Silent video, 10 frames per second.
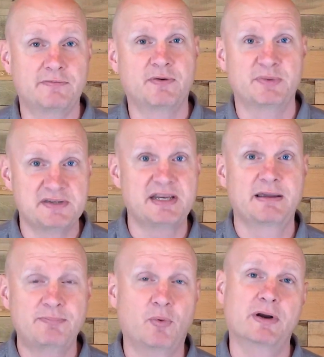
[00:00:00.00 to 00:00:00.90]
from the
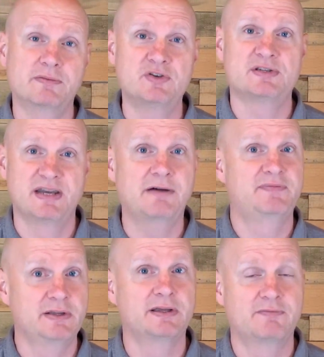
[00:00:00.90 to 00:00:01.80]
standpoint of just not
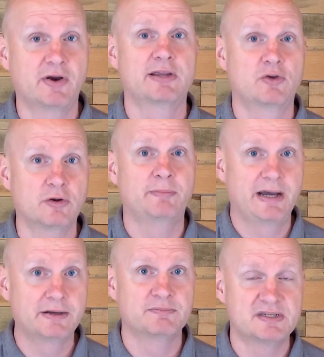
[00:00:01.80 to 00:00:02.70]
feeling very good
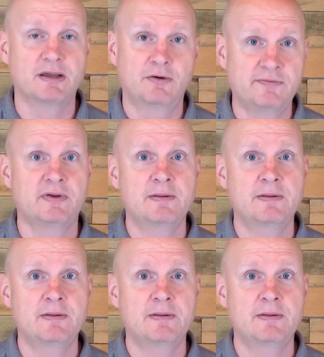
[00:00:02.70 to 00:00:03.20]
about himself.